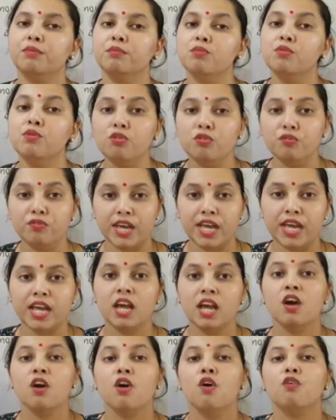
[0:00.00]

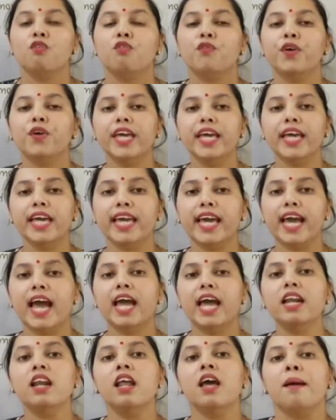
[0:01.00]
moving, we
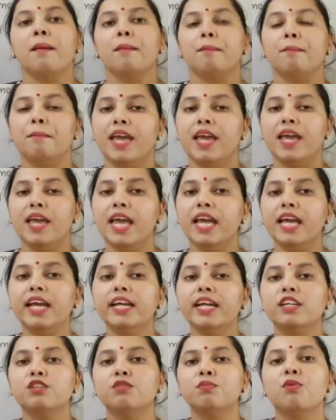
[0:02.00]
can make
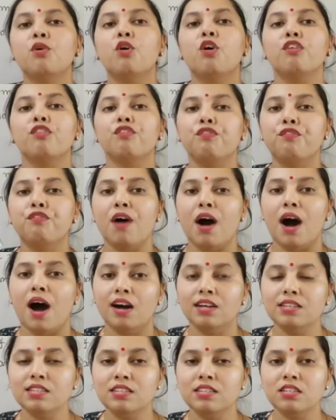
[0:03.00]
it more
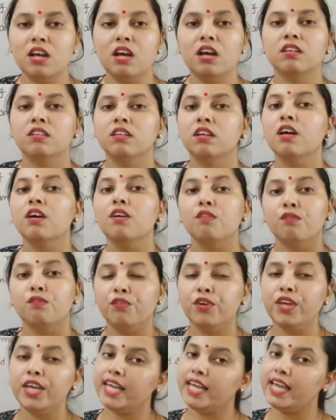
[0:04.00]
fast,
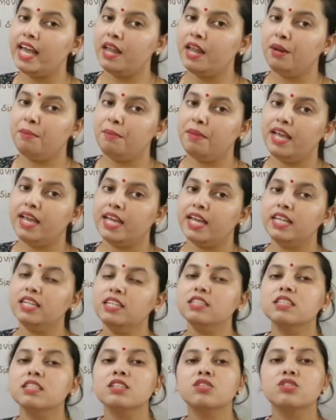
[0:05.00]
we can make
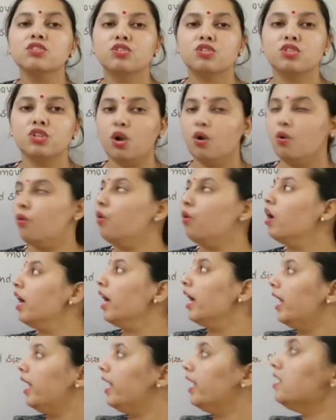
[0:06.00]
it slow.
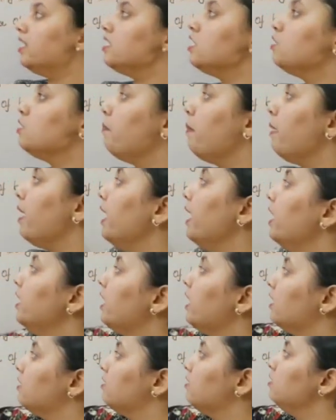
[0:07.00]
Here speed
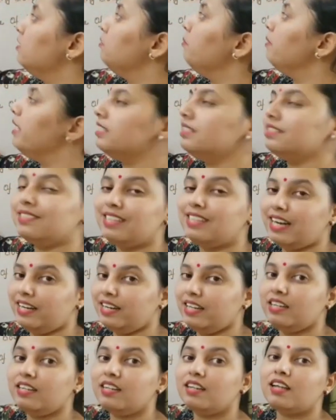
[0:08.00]
doesn't mean
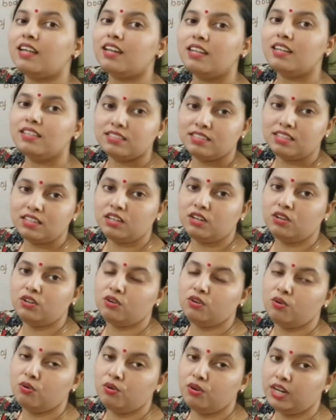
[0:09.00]
that increasing it
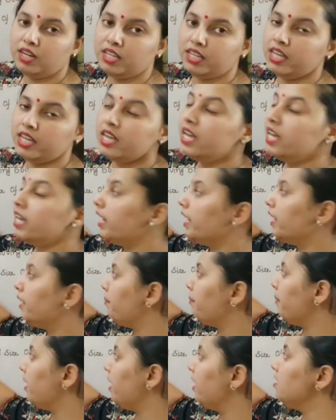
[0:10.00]
only. It
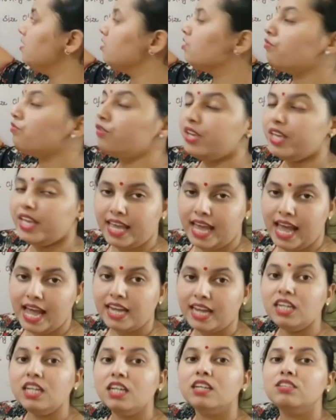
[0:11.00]
means we
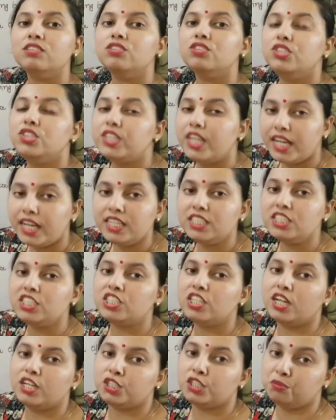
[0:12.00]
can
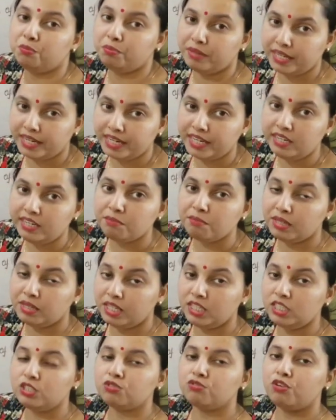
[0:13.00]
change the speed,
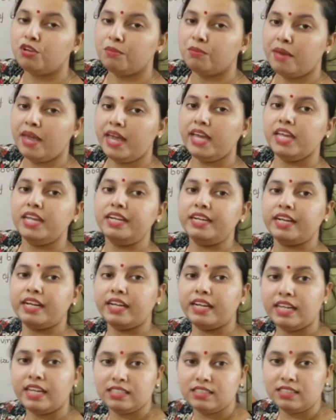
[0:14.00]
means we may
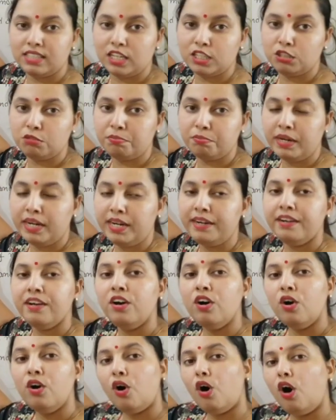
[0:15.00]
increase the speed
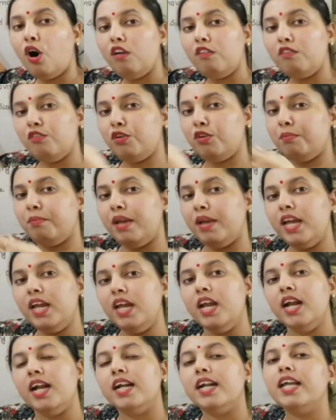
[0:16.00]
or we
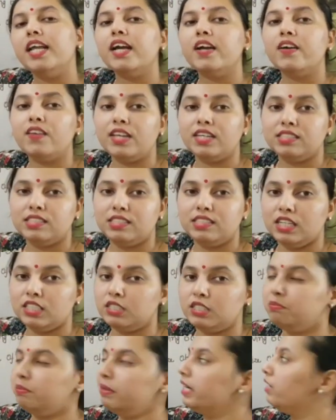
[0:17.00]
may decrease the
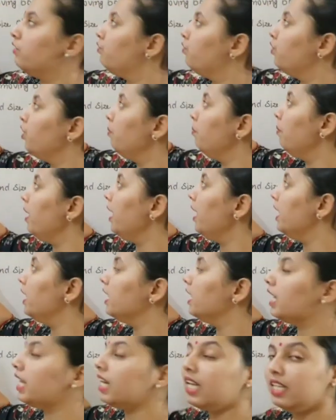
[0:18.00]
speed. We may
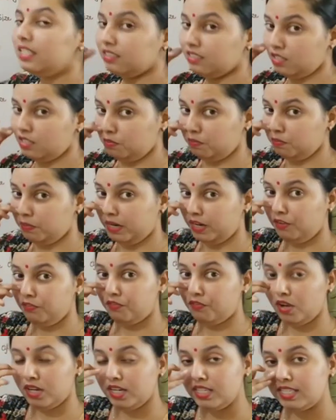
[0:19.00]
increase the speed.
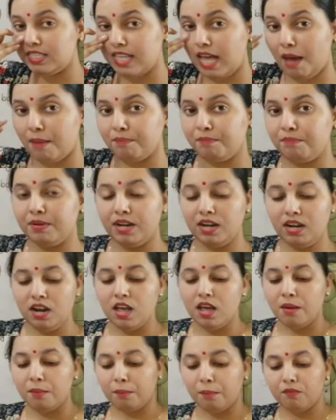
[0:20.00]
For example,
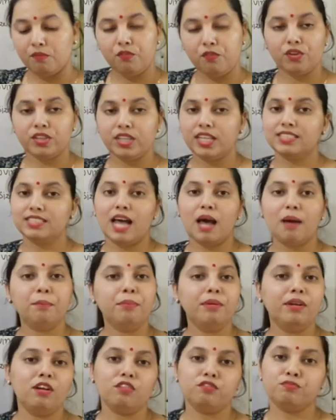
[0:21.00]
the
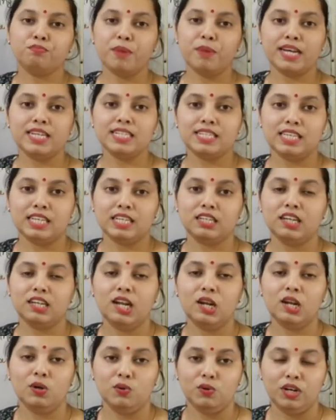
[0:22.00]
example of
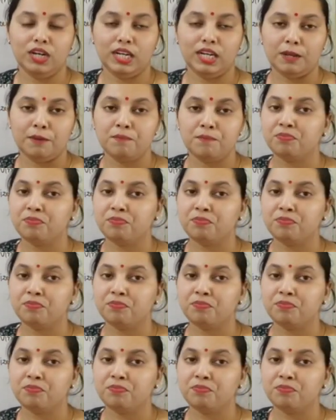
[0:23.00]
bicycle only.